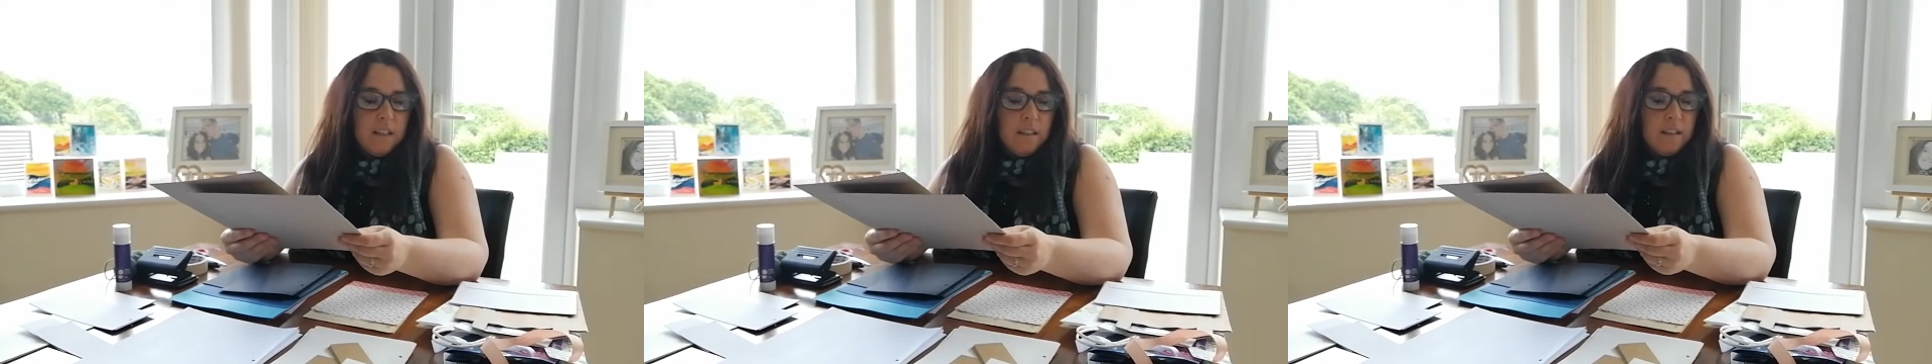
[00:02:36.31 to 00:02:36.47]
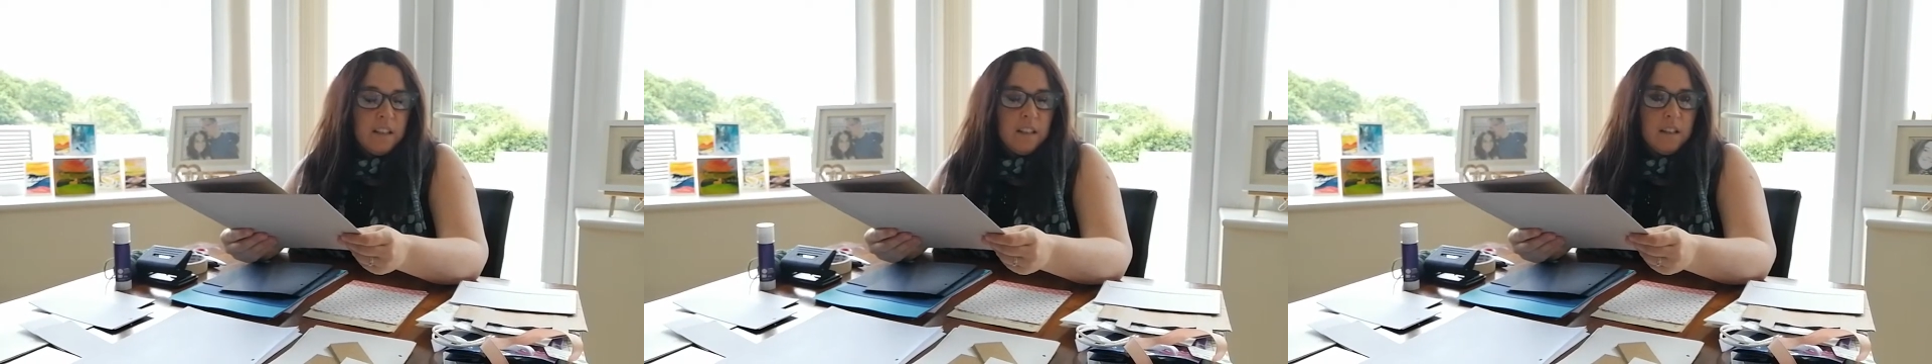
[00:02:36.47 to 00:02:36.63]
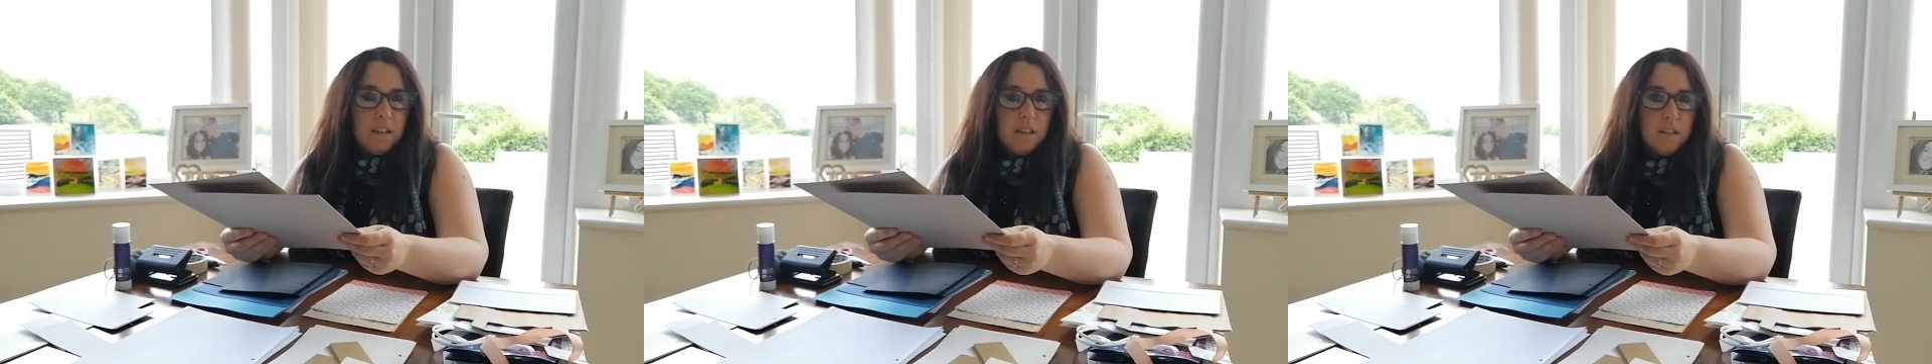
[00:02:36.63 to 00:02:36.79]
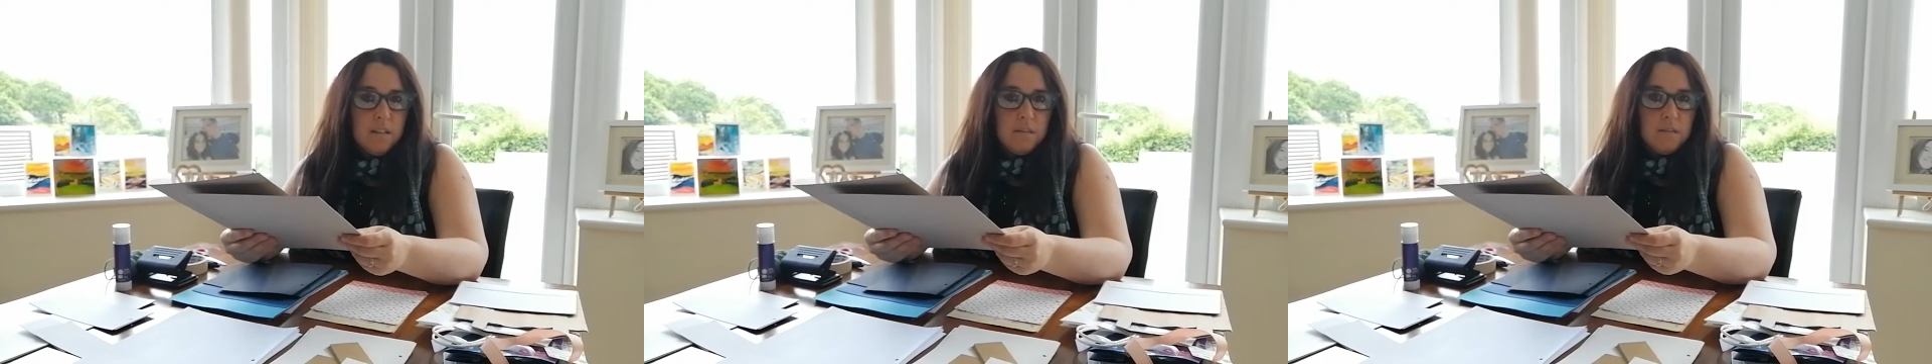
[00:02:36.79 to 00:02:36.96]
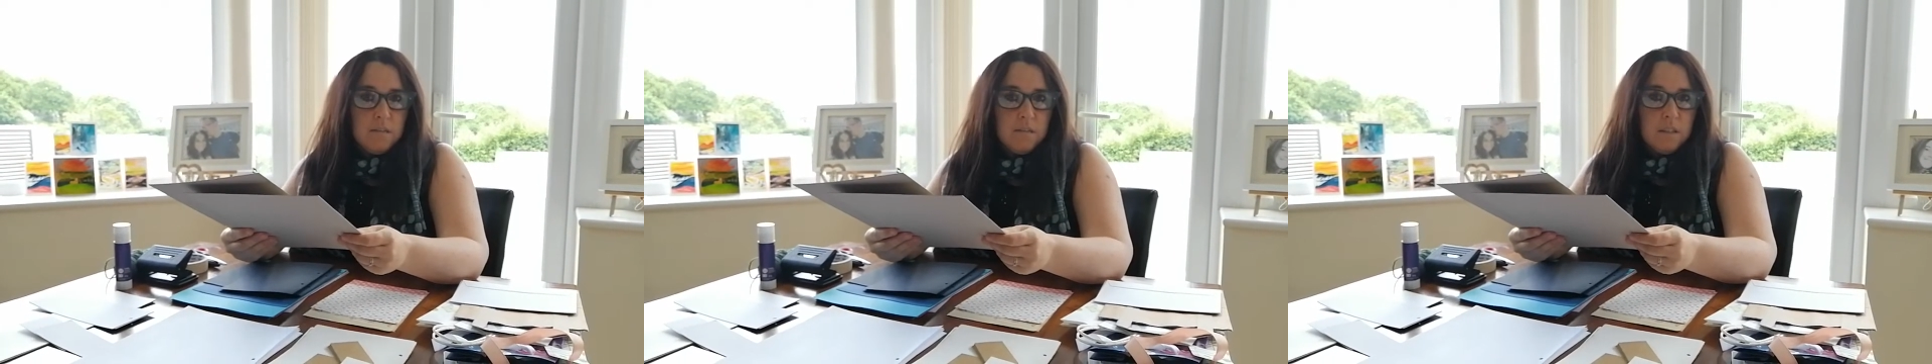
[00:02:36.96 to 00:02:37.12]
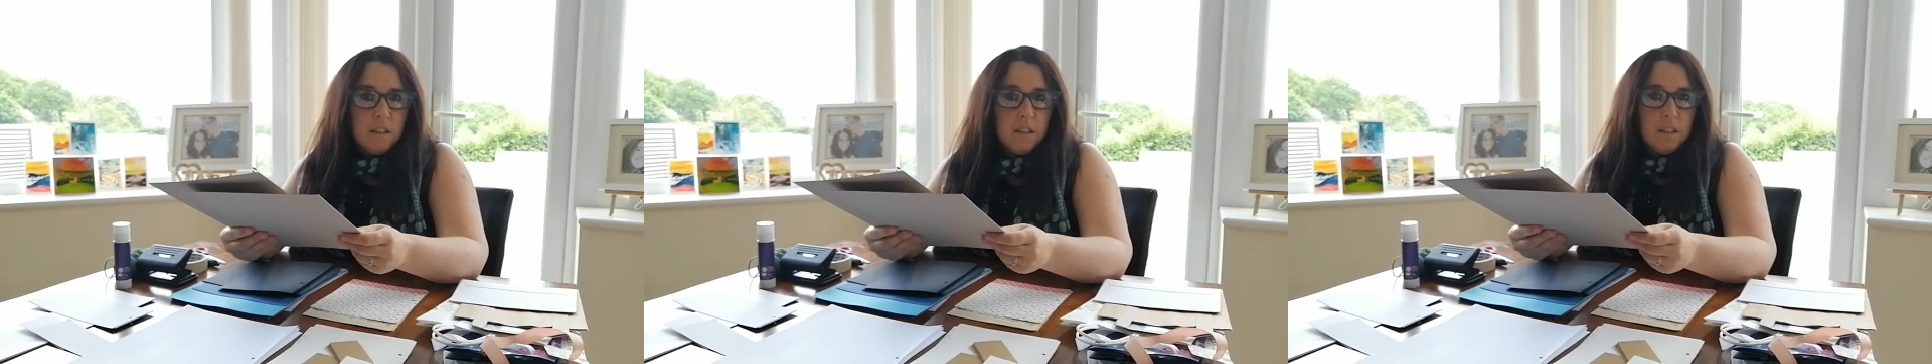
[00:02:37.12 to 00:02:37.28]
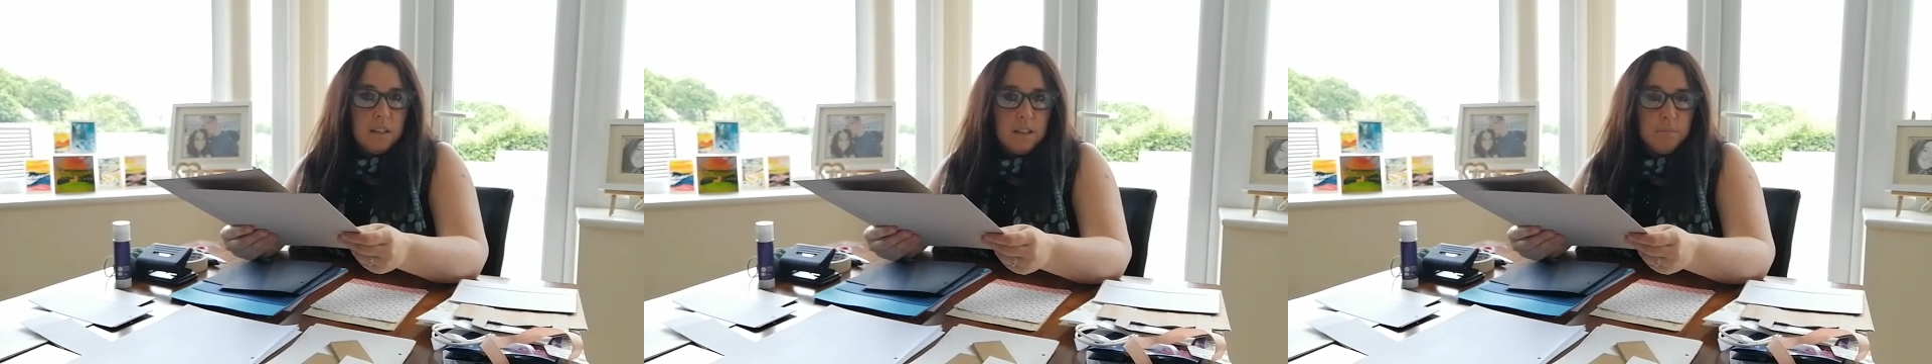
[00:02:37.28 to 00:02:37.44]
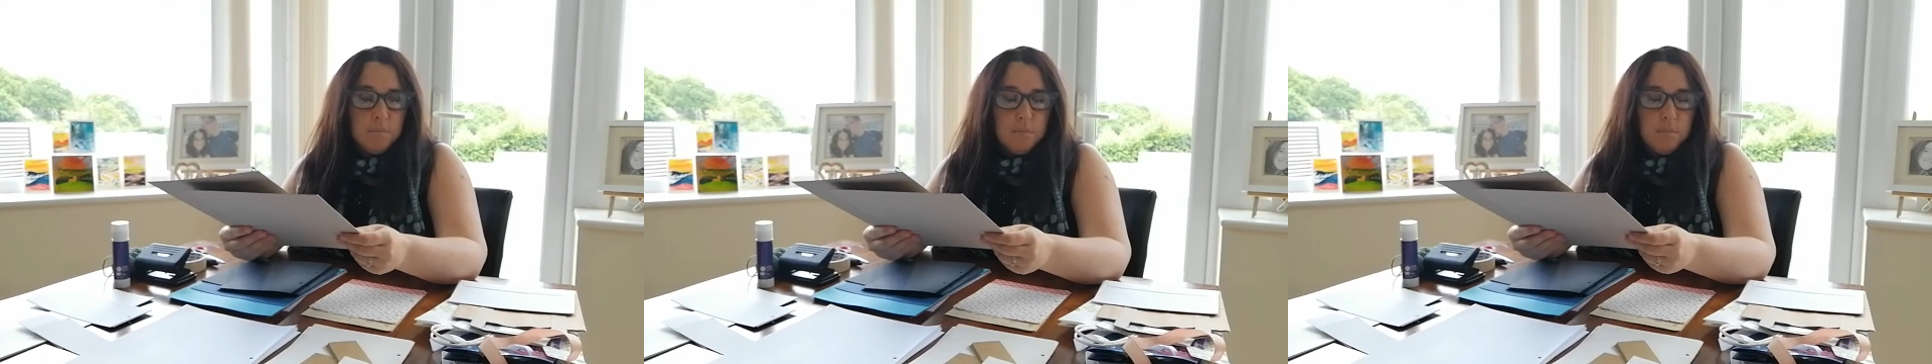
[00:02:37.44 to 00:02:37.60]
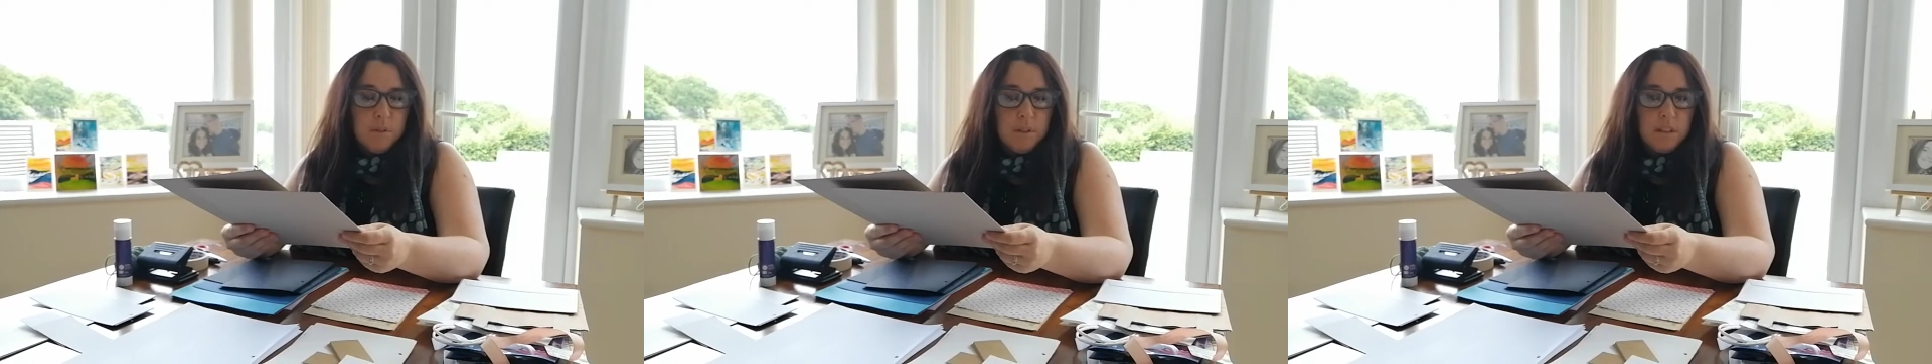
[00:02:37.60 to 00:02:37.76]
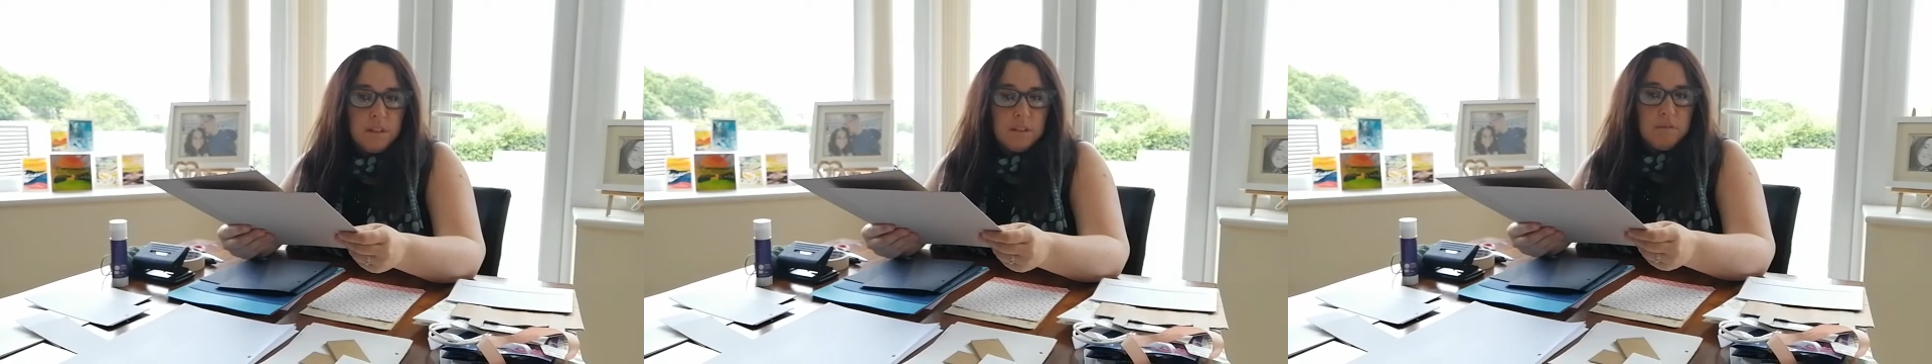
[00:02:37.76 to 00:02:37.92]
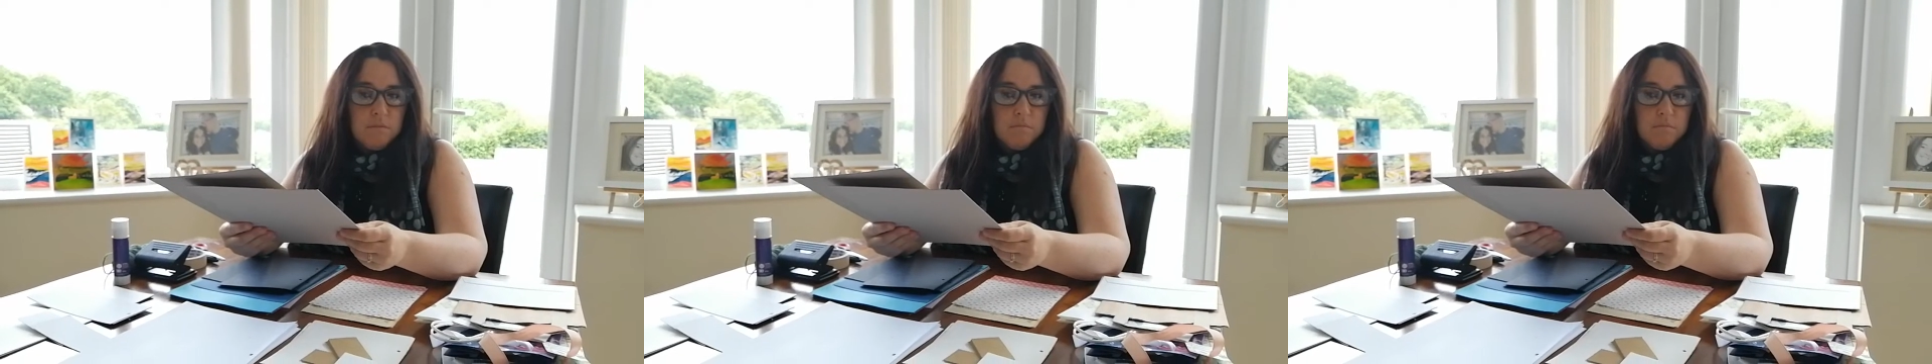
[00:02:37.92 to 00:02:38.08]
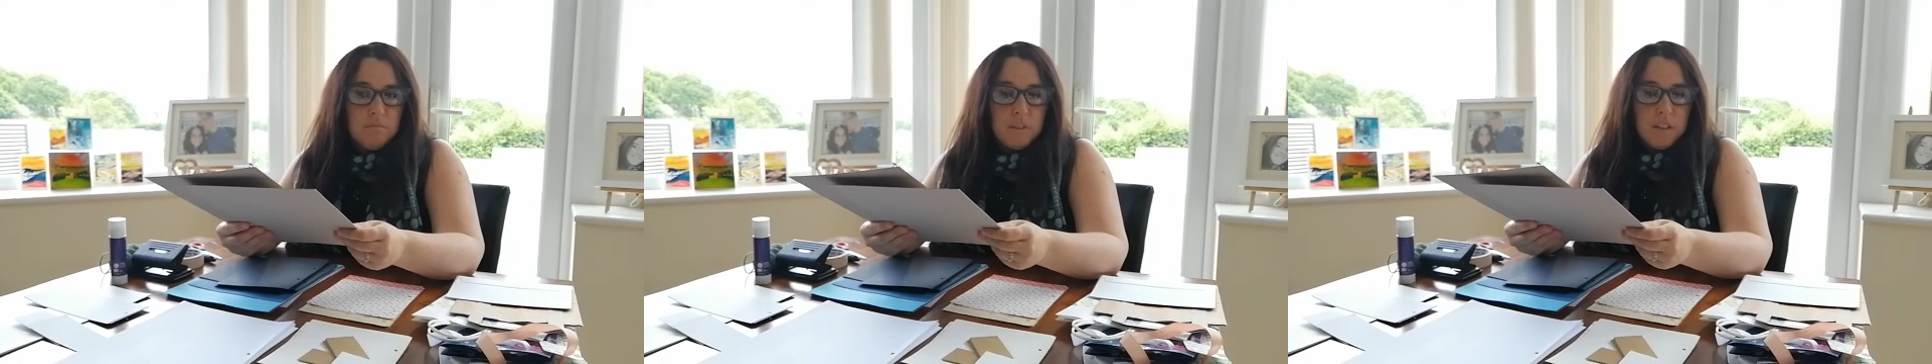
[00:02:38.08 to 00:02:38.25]
thicker
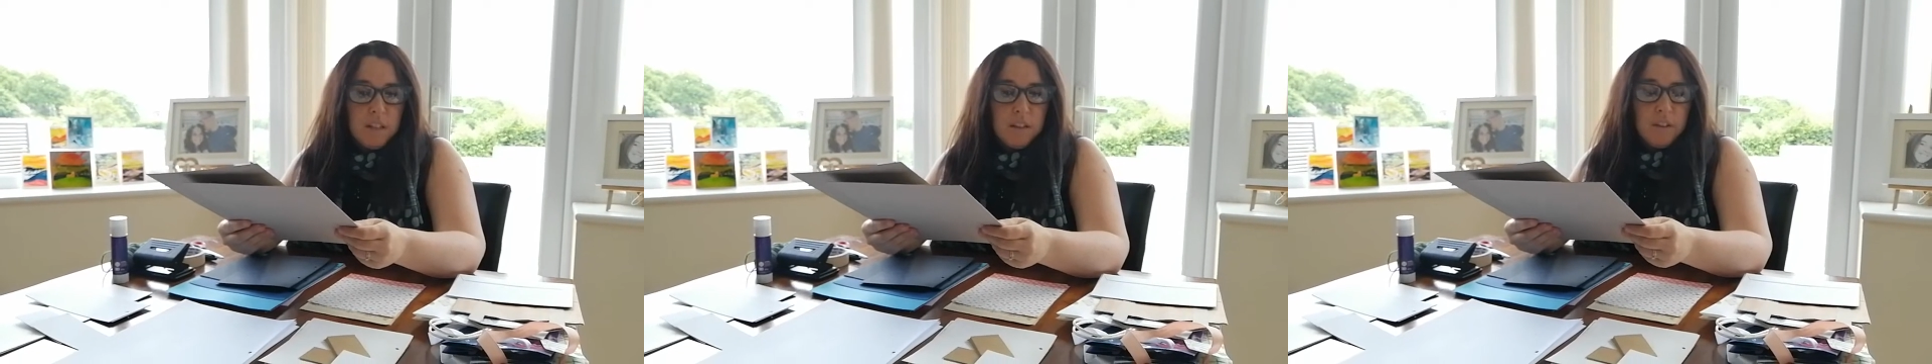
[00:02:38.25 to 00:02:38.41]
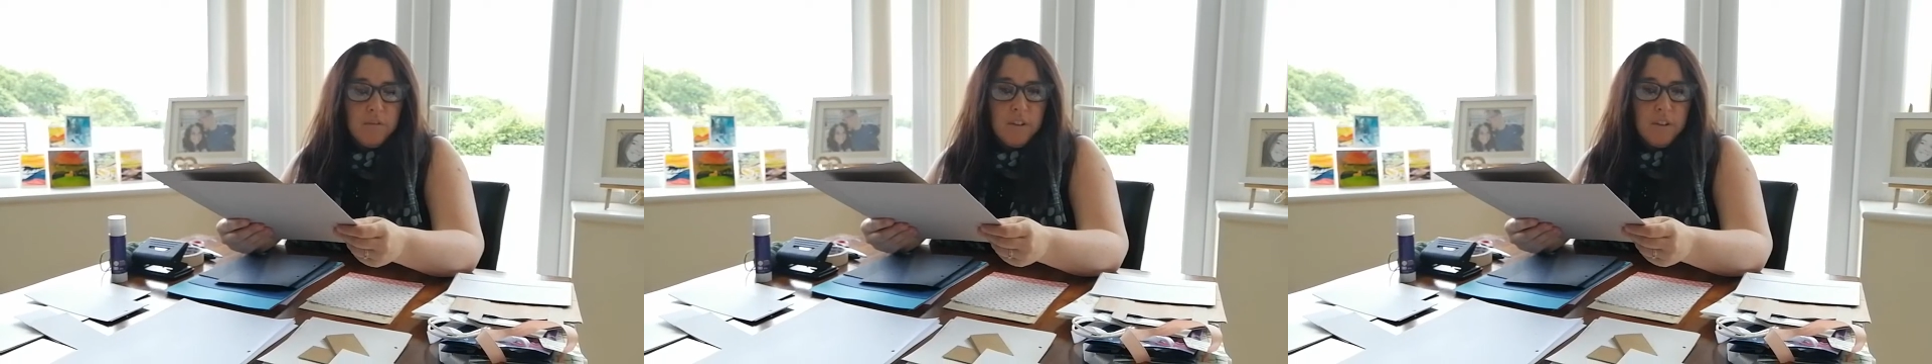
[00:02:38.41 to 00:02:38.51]
than